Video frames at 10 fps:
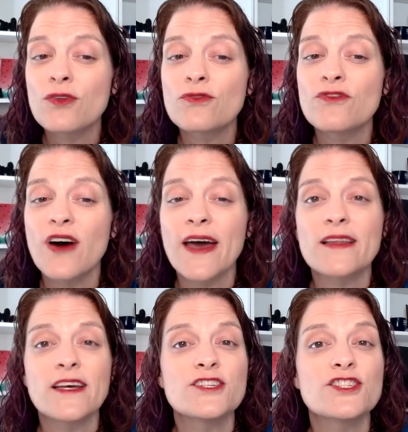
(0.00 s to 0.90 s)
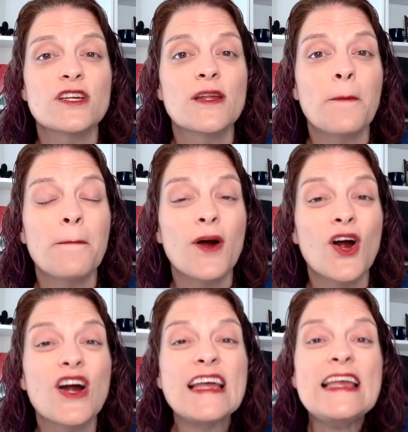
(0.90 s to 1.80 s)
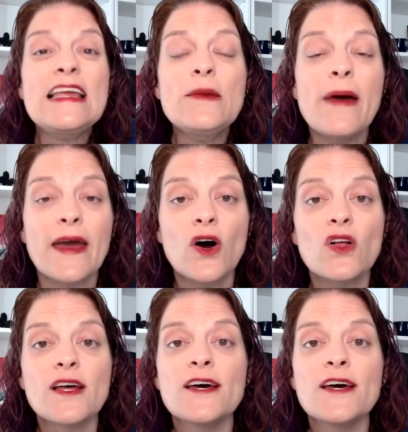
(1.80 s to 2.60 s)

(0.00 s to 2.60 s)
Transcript: violation per email.